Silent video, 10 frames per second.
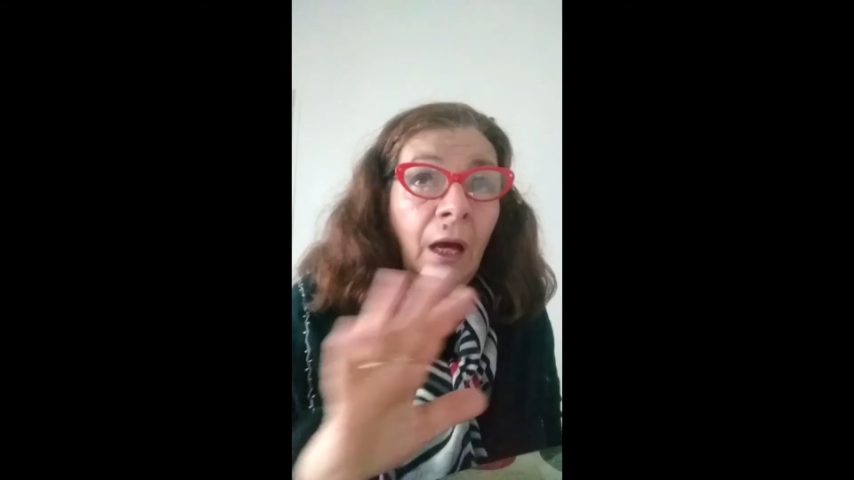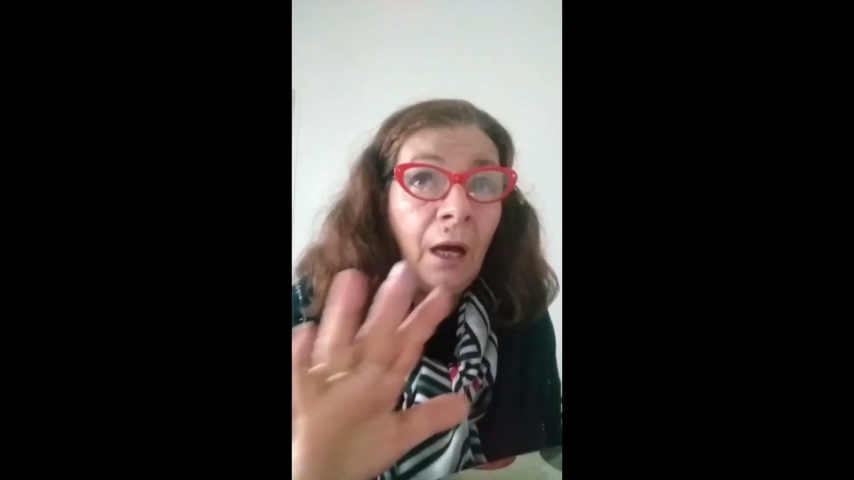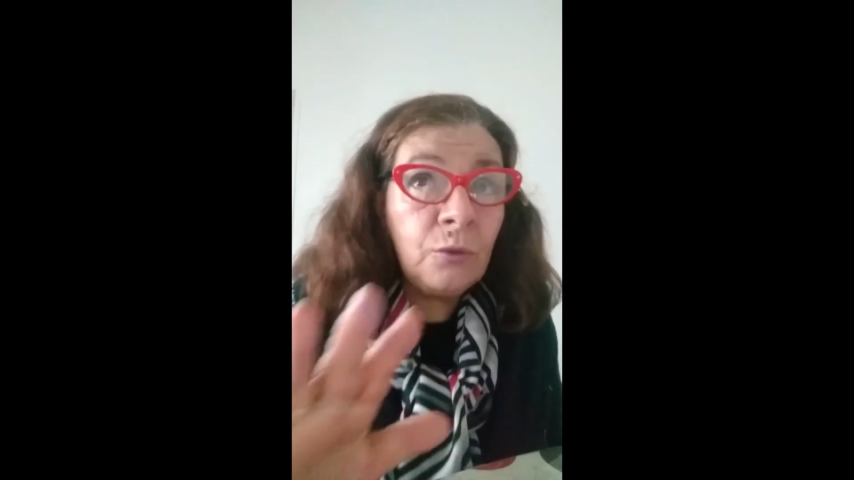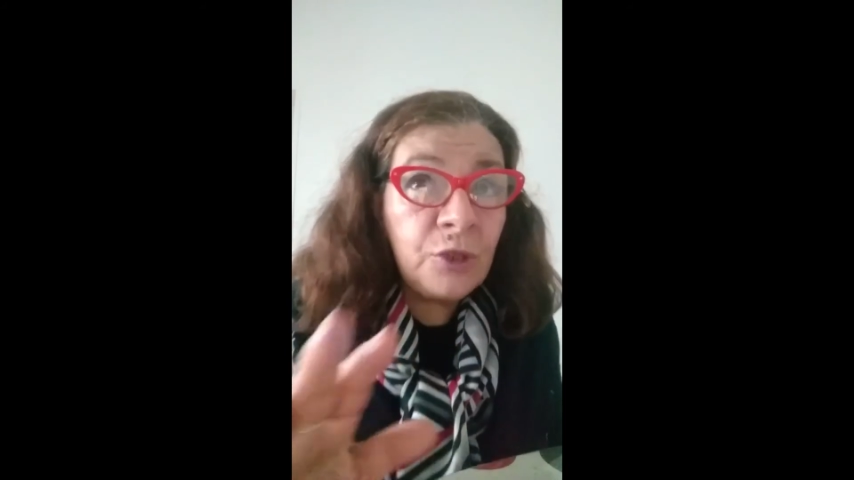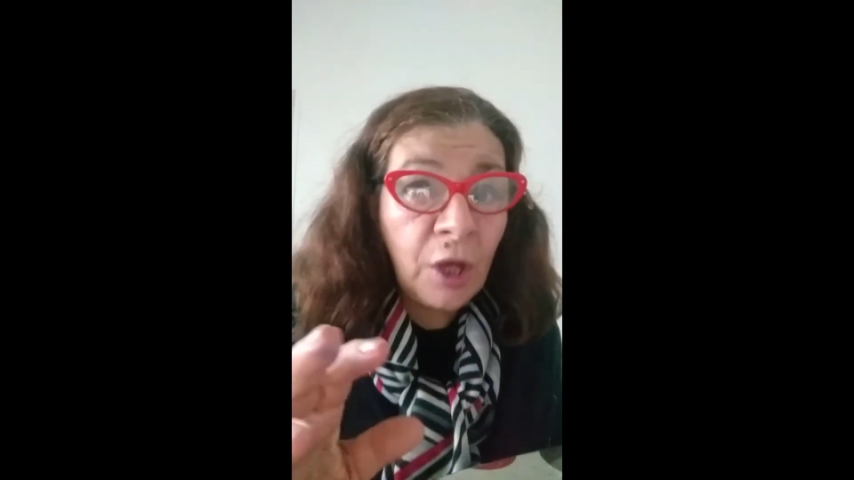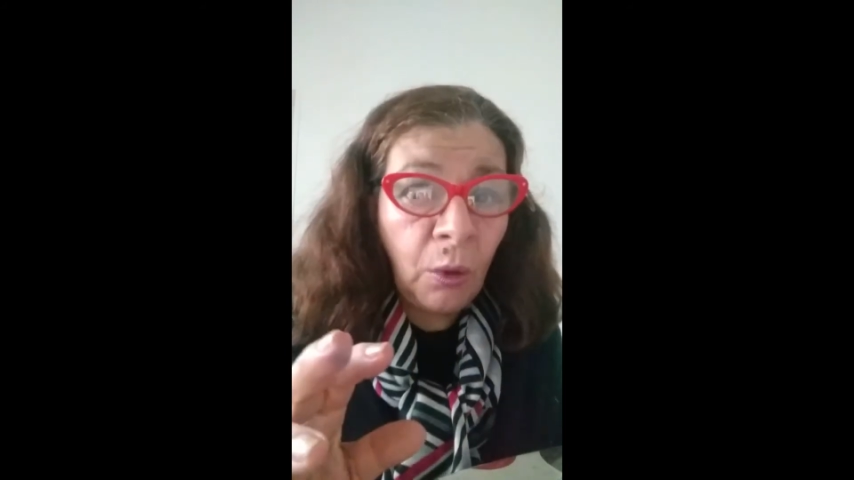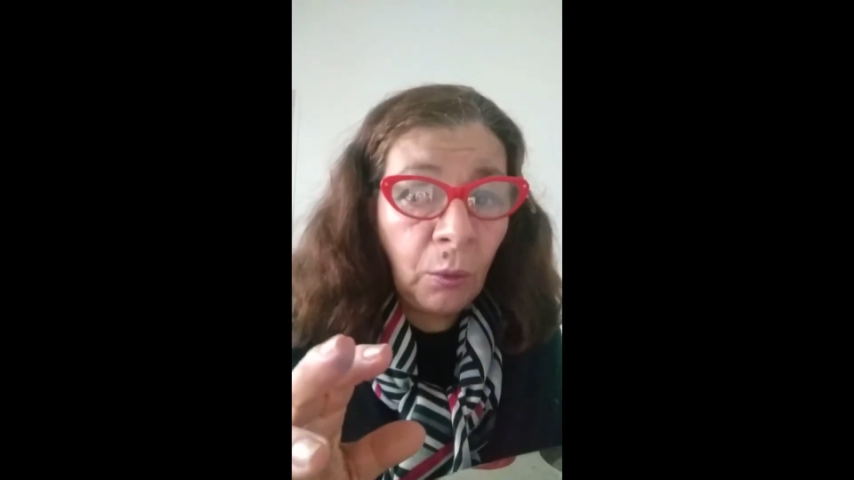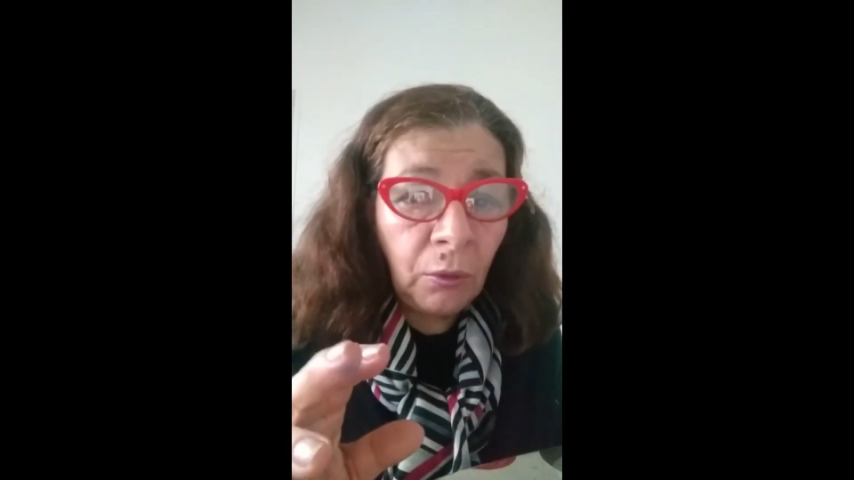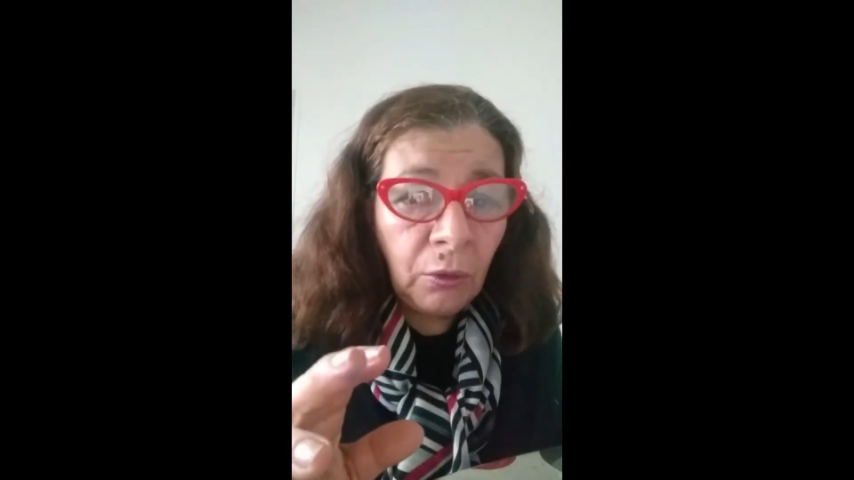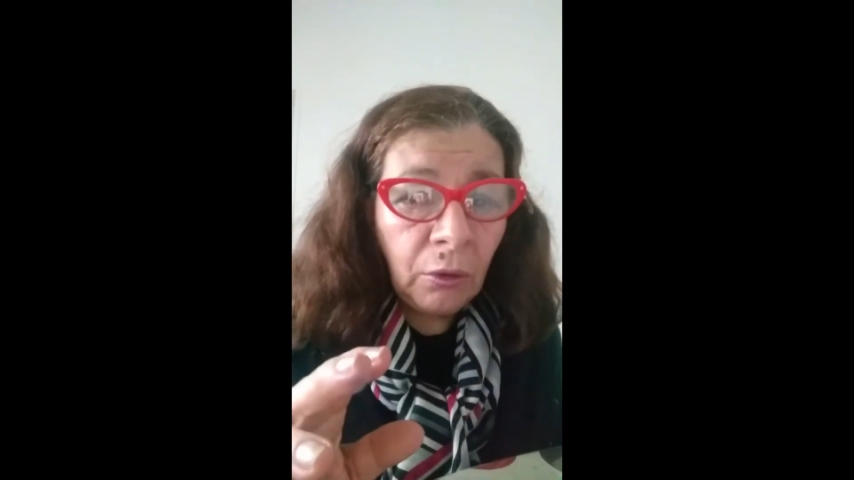How
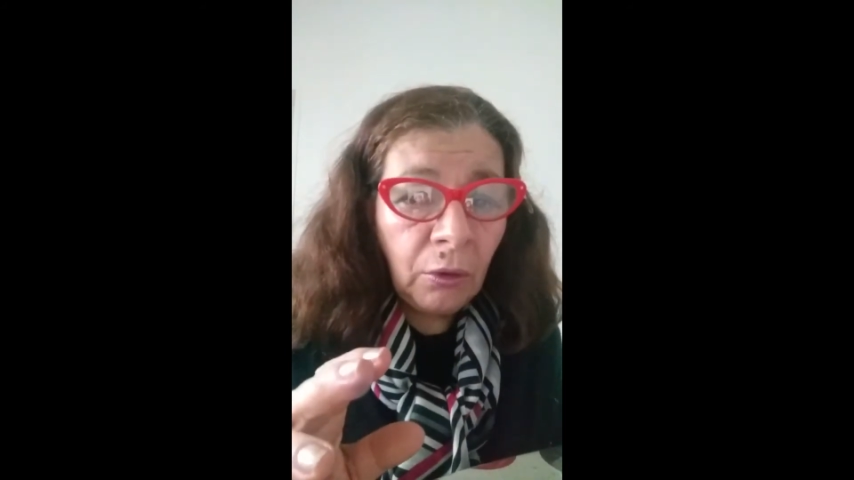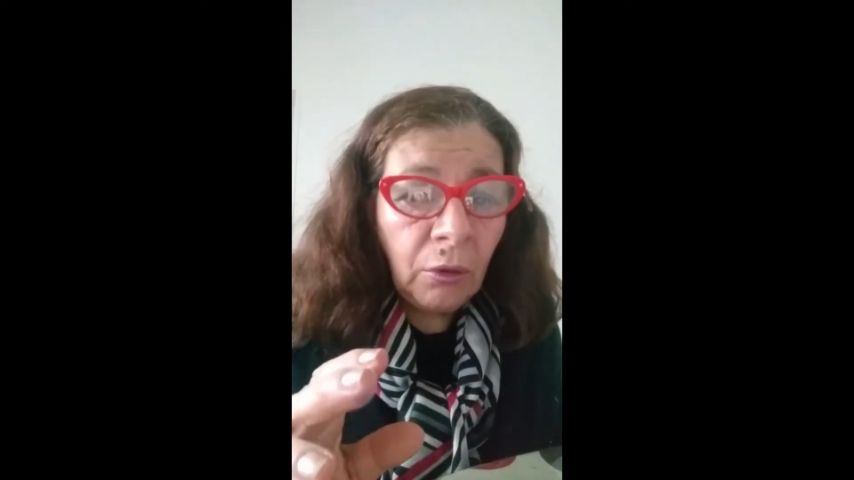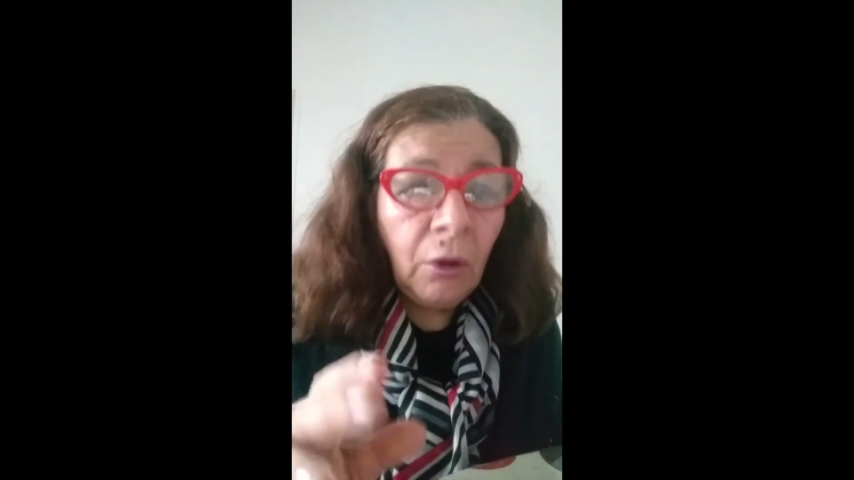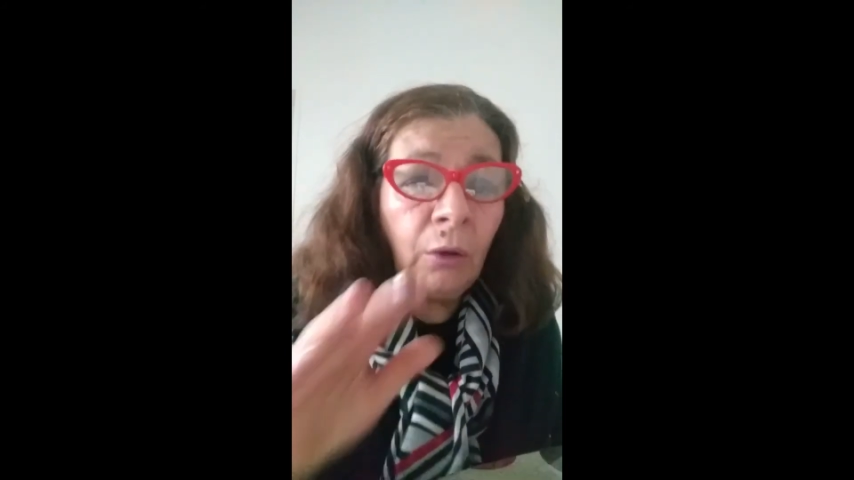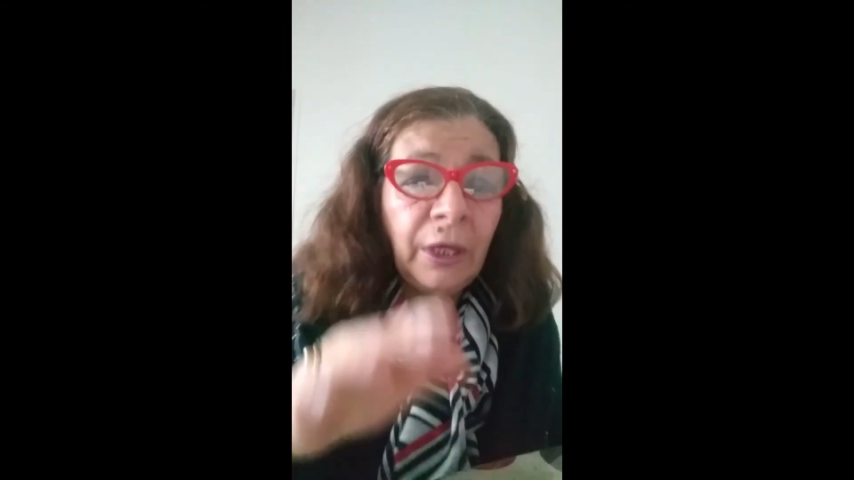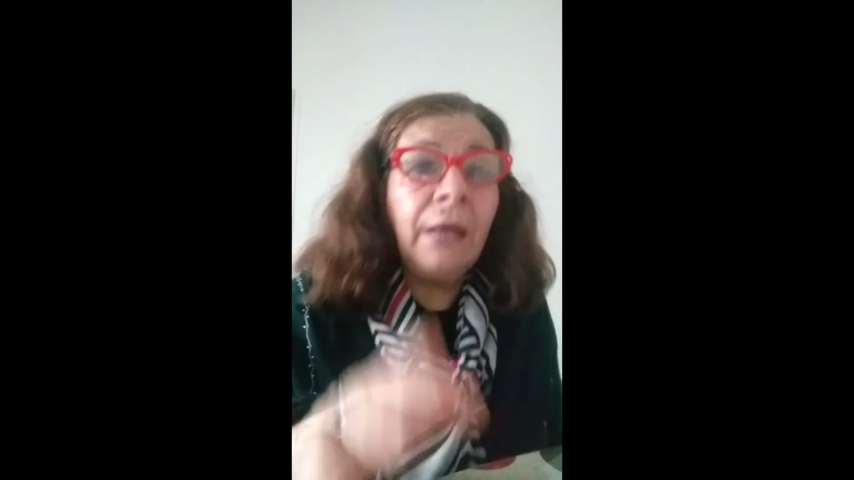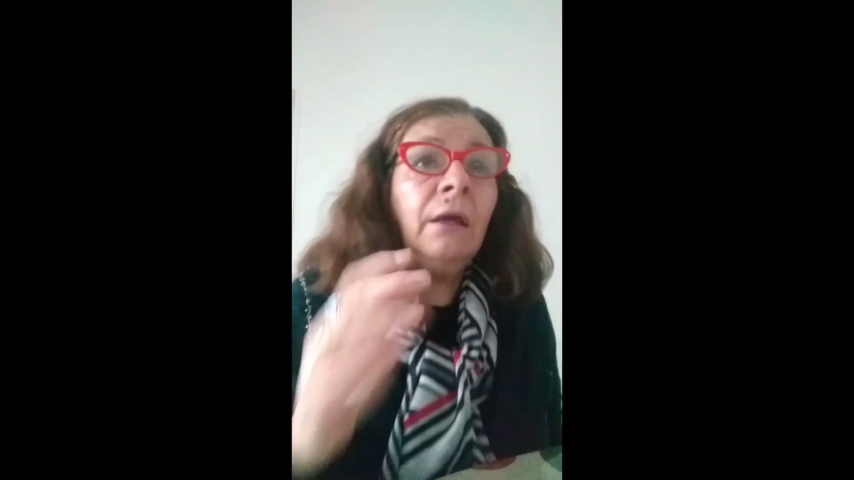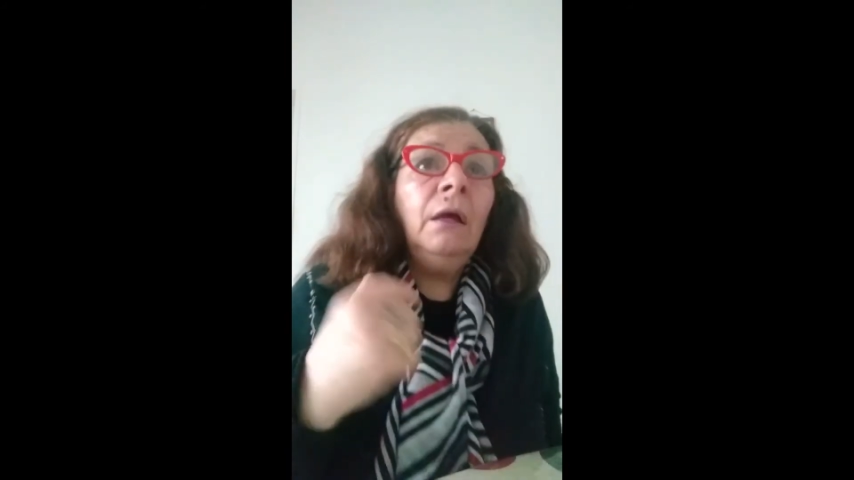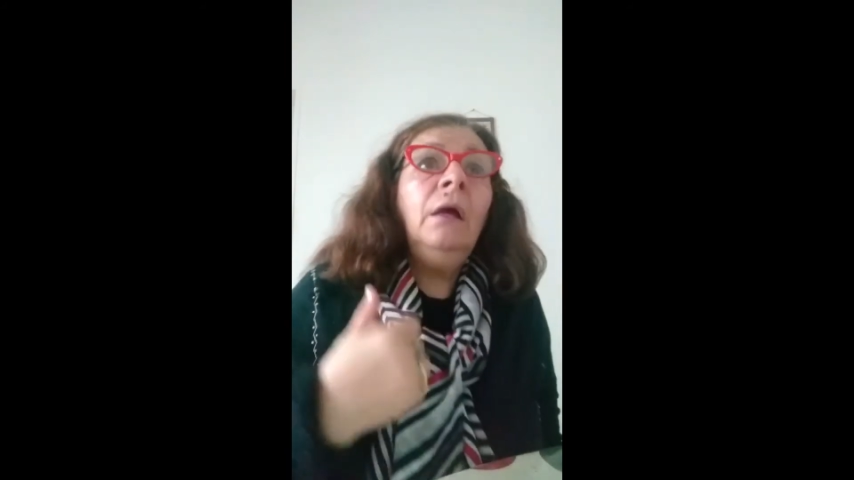so? Okay,